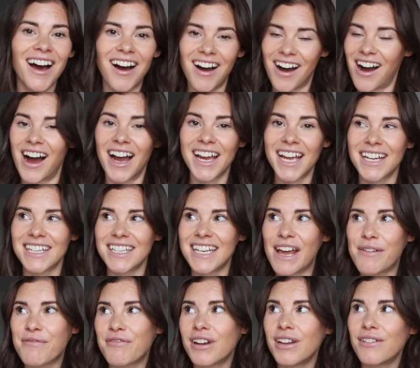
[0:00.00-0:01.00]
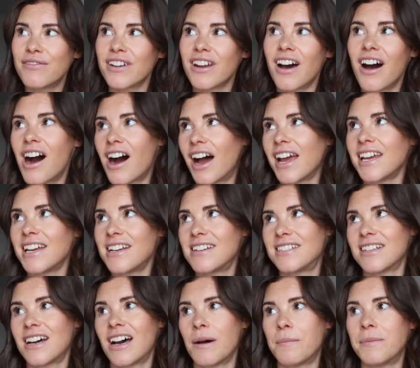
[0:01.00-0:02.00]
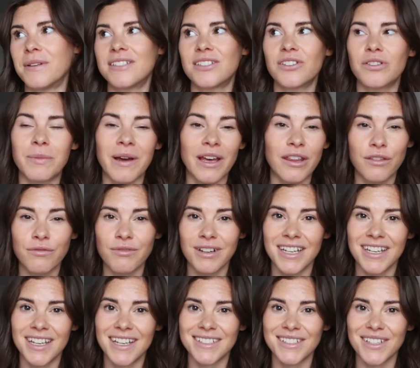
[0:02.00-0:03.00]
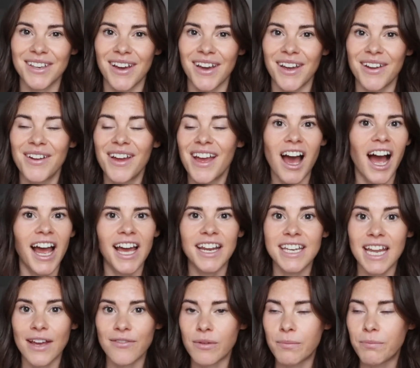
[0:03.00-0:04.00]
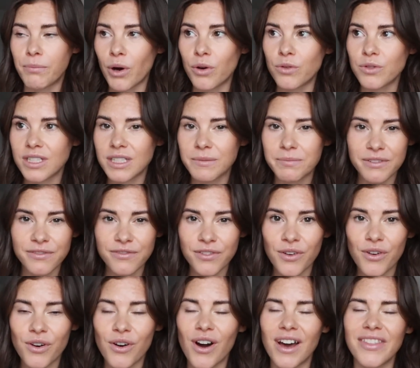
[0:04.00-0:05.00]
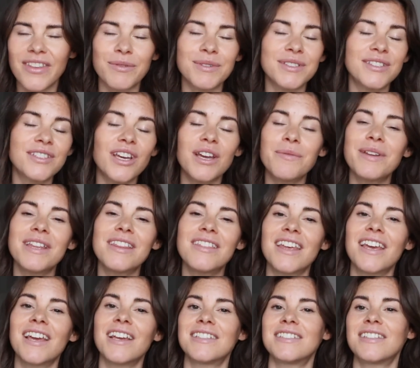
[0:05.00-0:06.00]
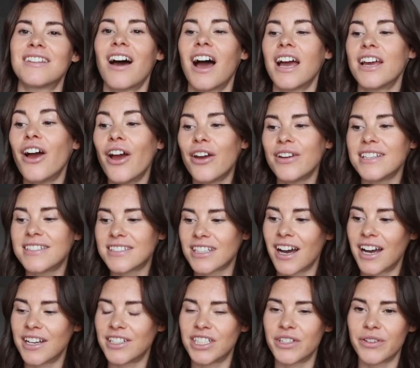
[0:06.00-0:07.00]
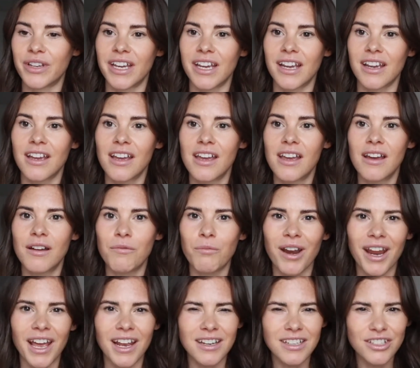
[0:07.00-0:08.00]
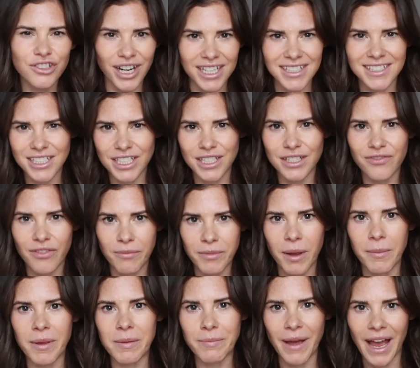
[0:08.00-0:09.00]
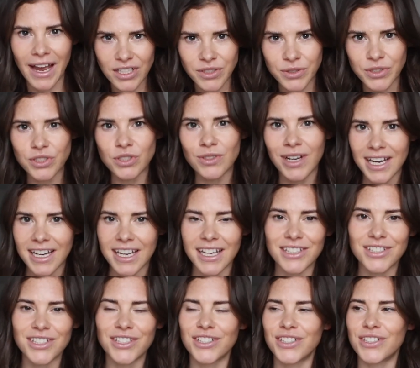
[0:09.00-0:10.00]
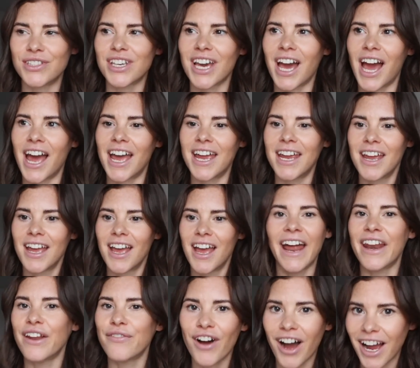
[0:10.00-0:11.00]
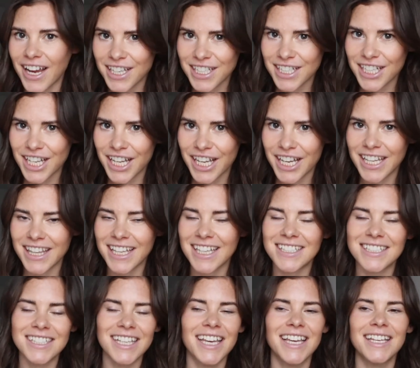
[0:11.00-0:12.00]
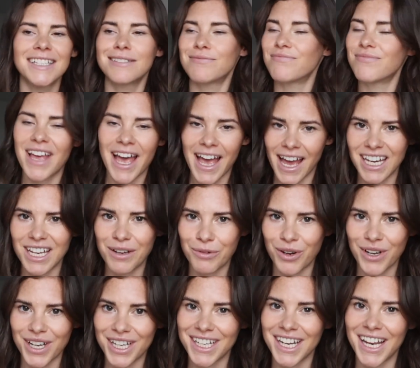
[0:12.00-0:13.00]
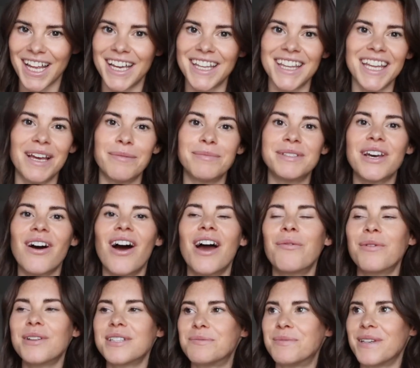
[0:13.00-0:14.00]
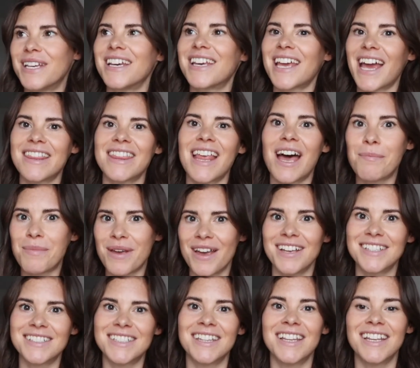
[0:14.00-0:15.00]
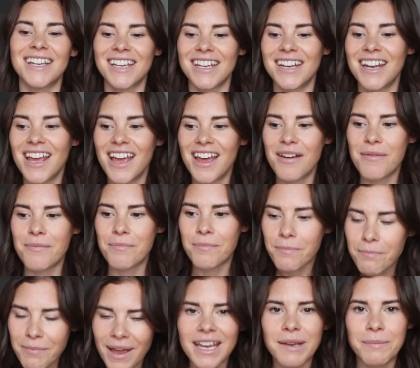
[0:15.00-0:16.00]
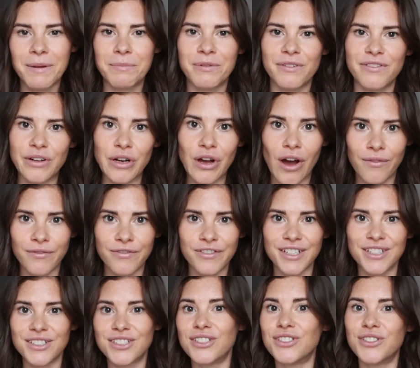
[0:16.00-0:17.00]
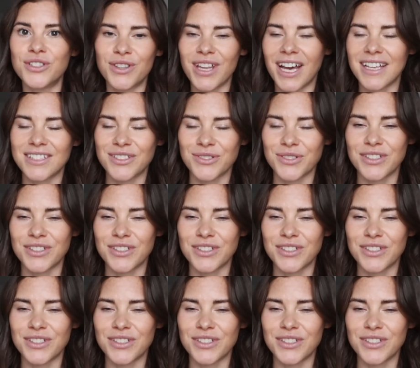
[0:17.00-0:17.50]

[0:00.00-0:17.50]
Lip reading: I had never even hiked up until about 3 years ago. I had never bouldered before. There were so many things that I only started doing when I transitioned from coming back to Australia to the UK. And if I can learn these things, anyone can learn them. So I want to be, again, that person that can make people feel confident to do that sort of